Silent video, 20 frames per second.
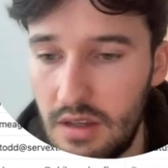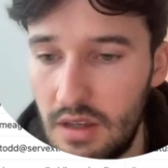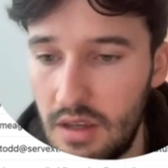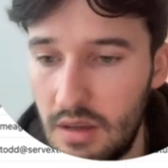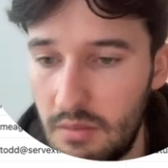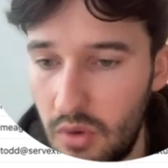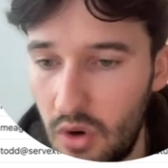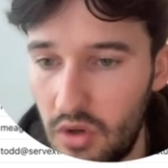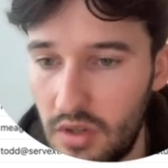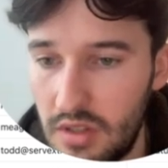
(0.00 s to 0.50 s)

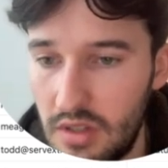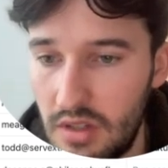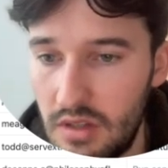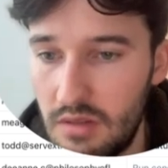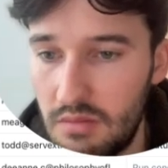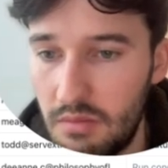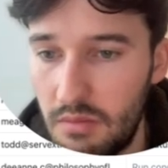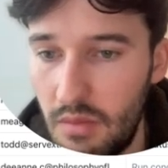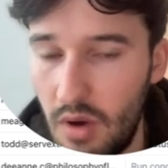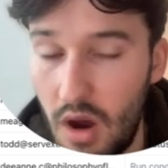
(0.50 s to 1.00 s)
inboxes
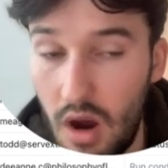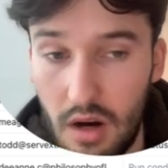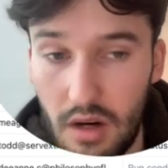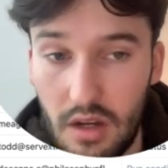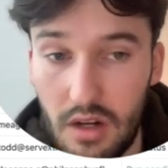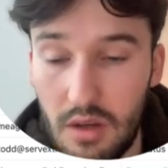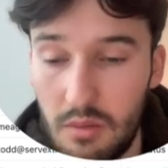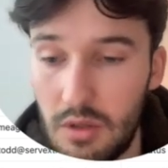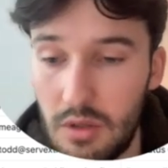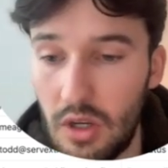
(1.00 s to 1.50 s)
are
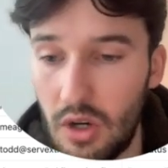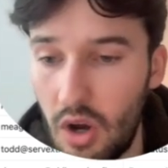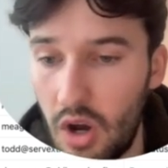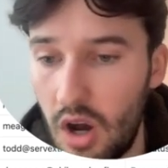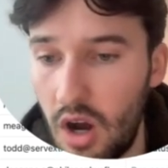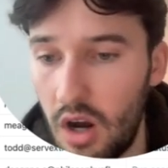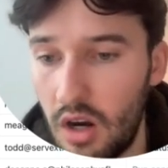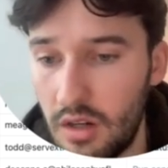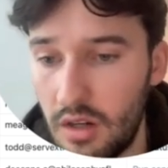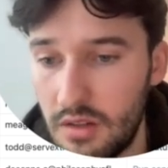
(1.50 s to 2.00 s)
going to be a lot
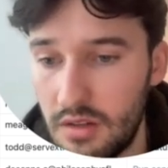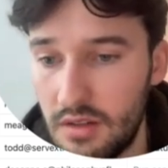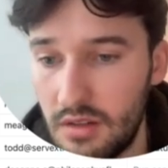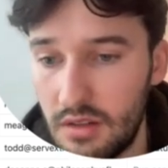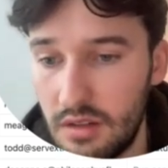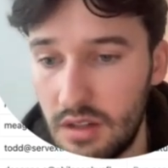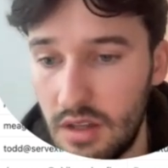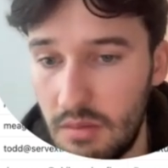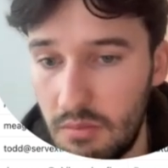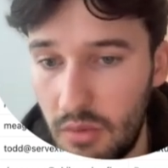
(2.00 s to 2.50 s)
harder to
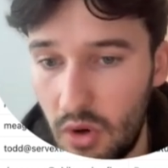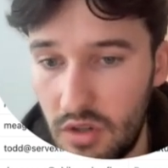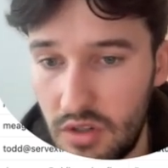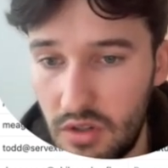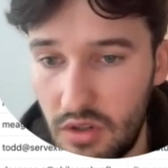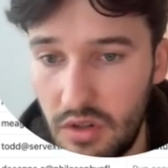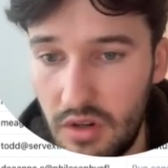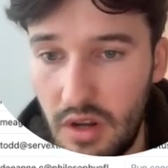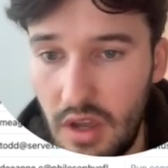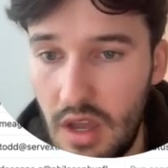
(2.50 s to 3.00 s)
inbox
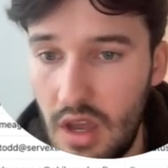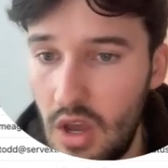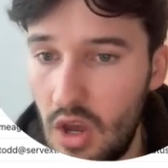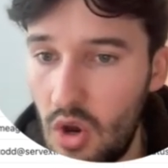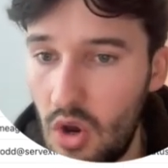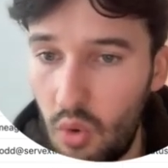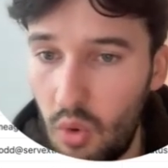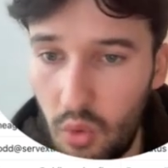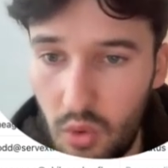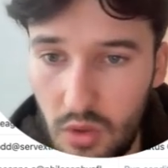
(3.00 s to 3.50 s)
on.
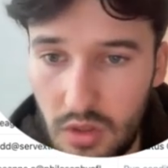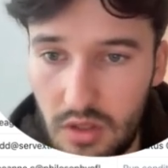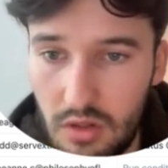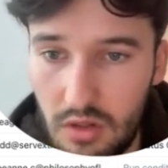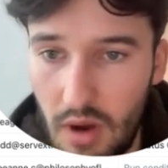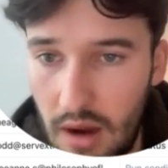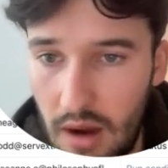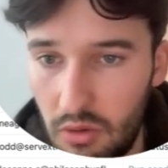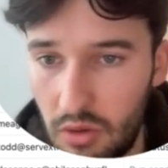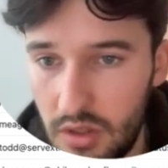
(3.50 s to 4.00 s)
Also,
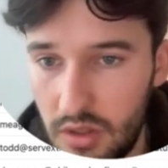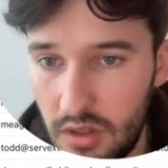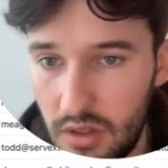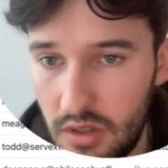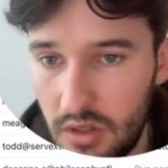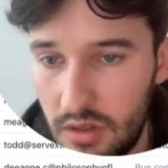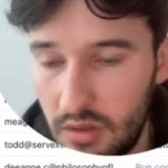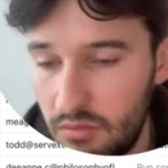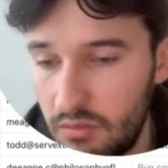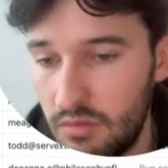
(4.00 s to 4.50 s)
Outlook
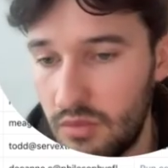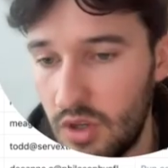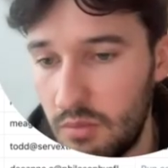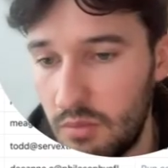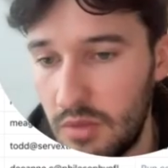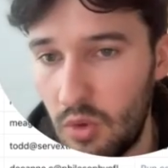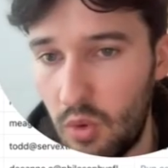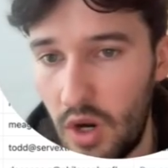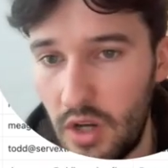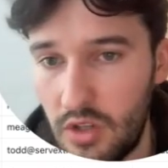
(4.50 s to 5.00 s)
can be
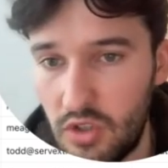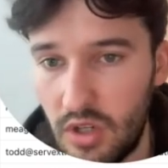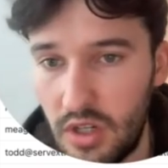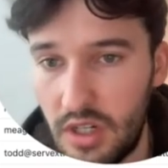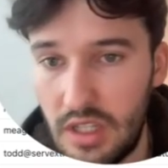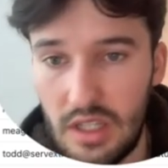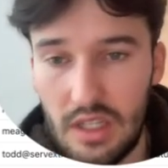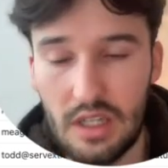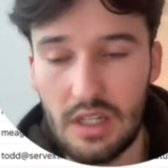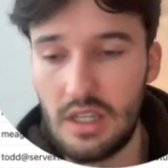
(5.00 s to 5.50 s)
quite
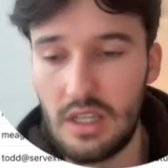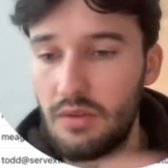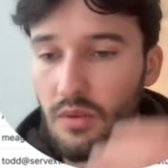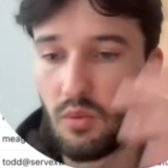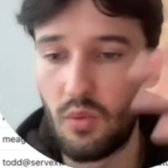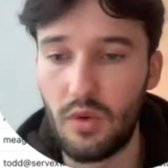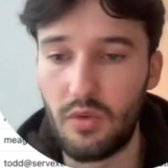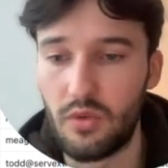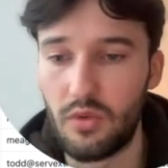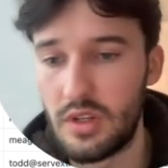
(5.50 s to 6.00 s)
tricky. And even
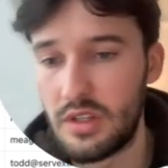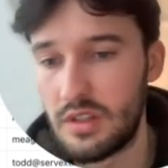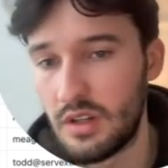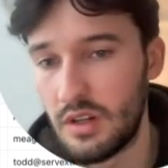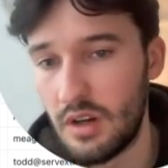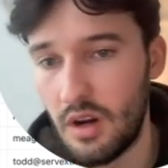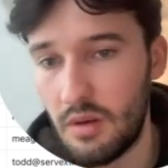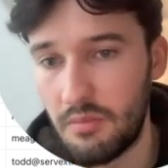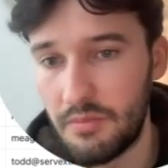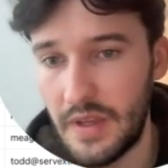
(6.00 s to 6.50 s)
with recent
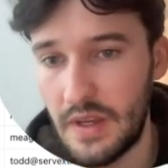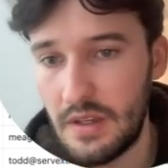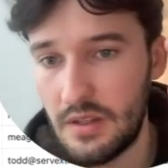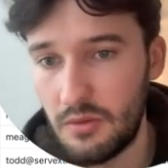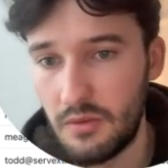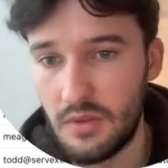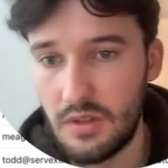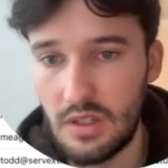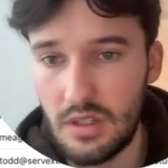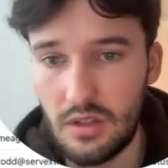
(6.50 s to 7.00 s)
updates,
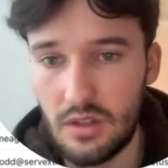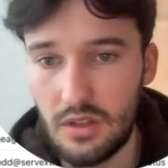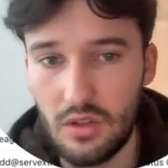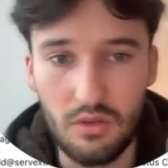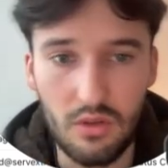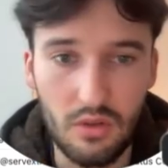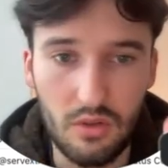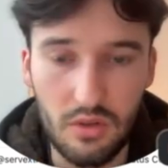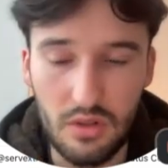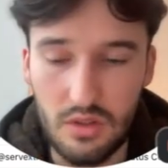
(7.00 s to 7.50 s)
we've seen
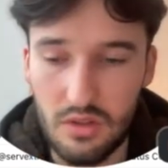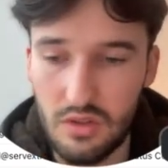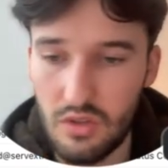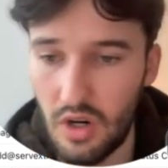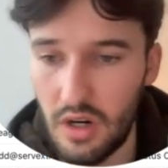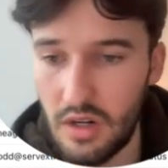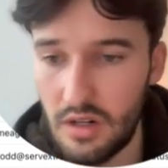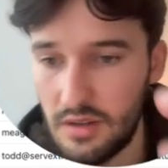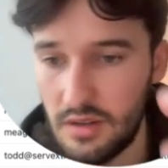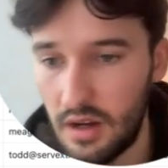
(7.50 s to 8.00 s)
Google is trying
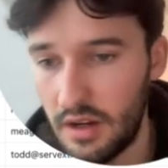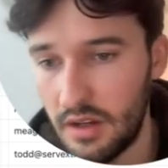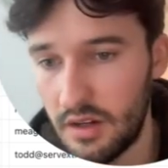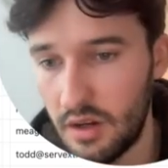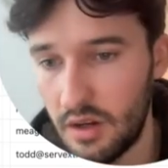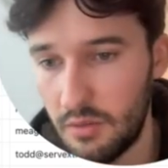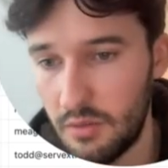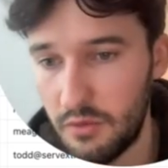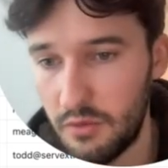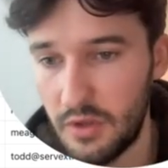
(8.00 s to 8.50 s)
to tighten
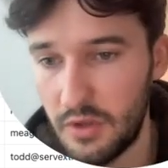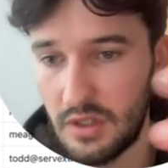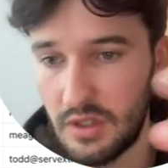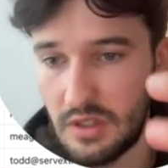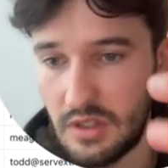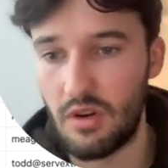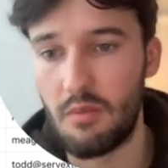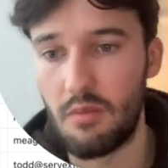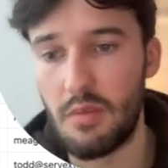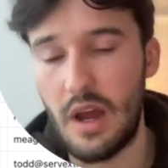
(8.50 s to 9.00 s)
up things
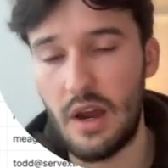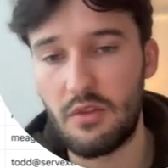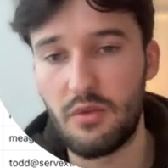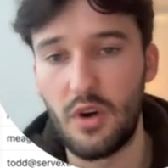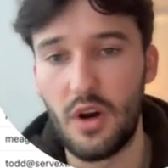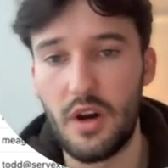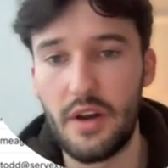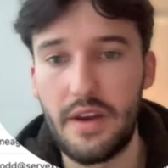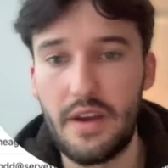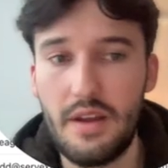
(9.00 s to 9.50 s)
around Black
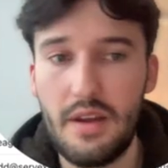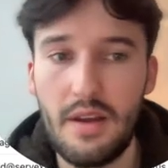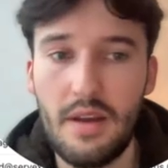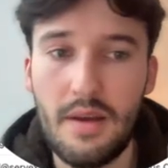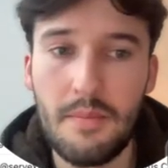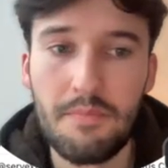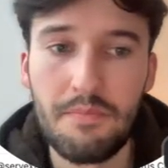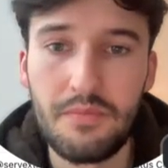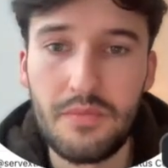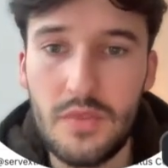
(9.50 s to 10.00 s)
Friday.
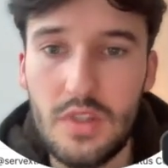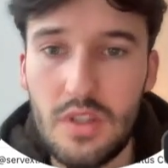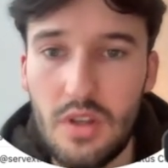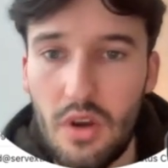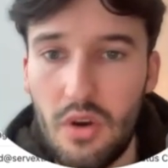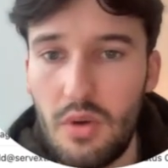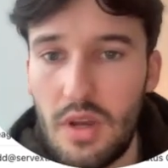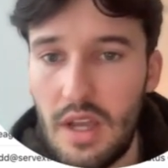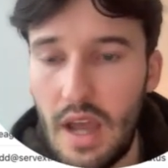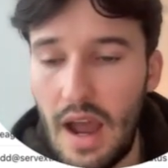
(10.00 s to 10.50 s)

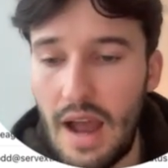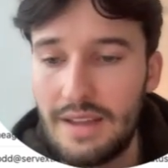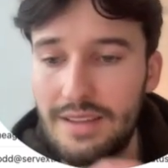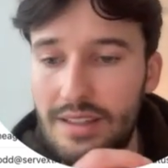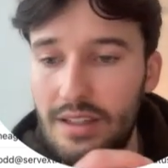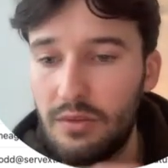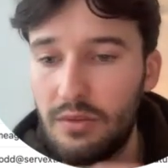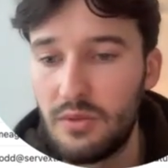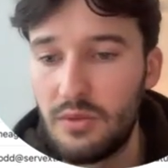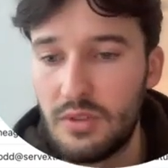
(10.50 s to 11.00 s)
So at
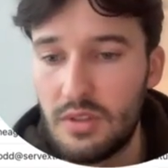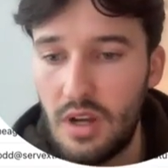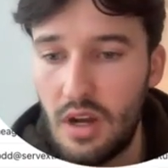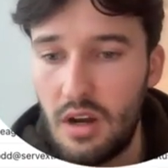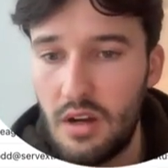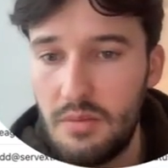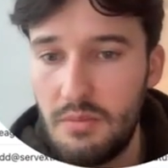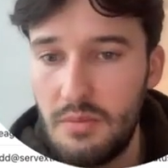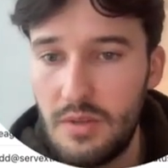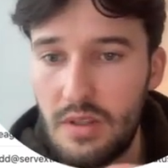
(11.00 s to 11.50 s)
different
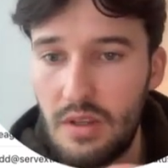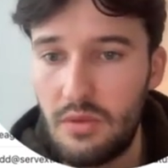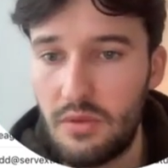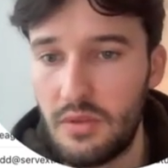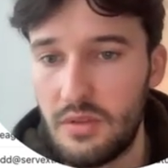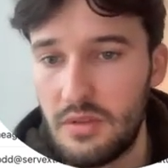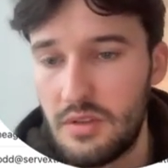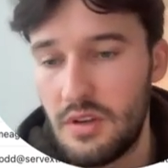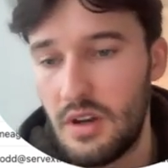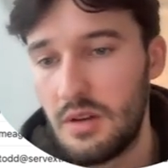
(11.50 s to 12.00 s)
times,
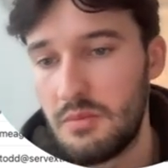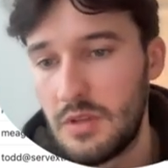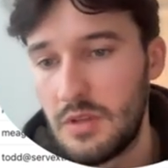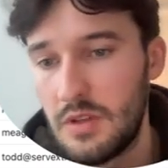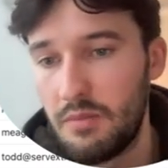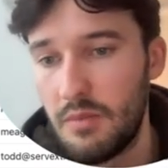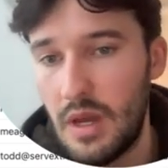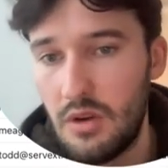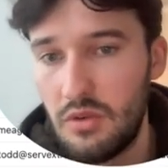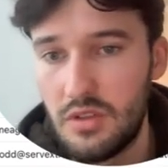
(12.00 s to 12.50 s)
different types of
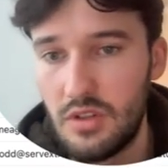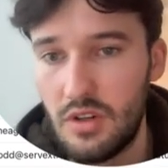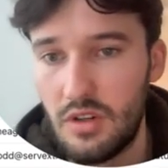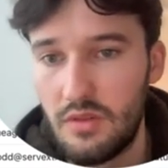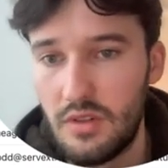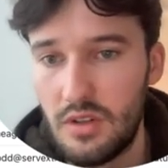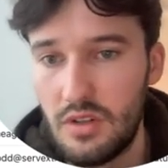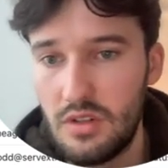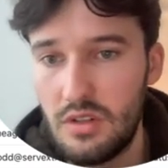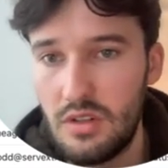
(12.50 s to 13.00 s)
mail
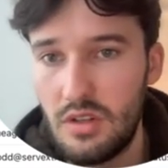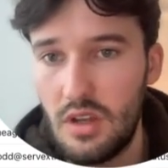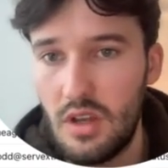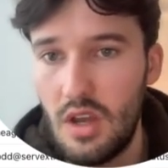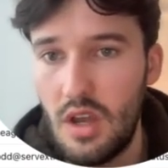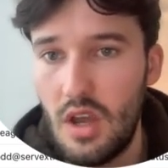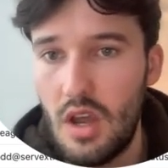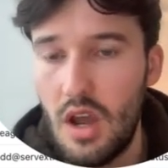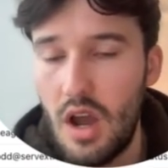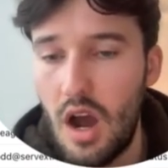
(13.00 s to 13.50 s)
servers
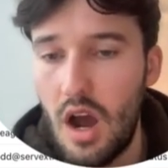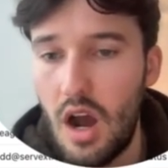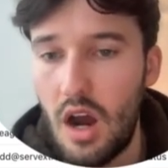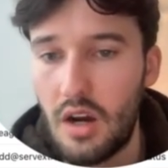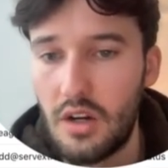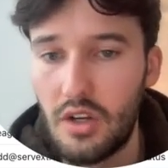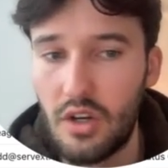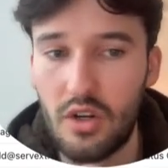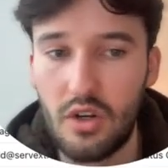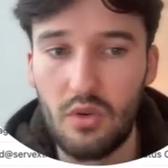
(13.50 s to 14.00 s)
are
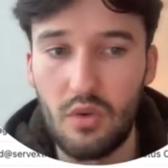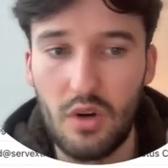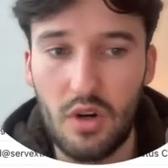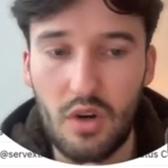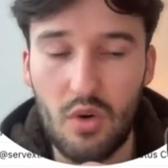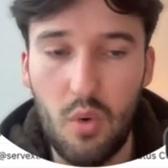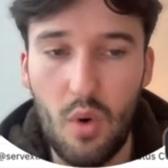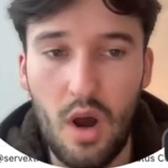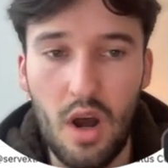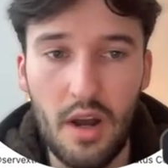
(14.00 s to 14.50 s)
going to
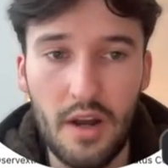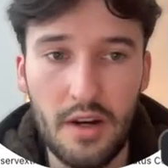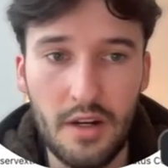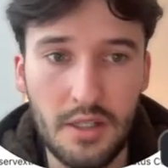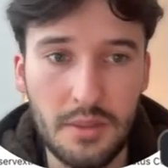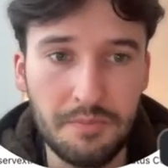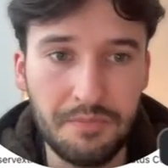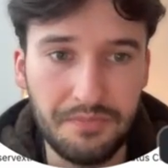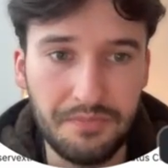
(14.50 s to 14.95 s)
require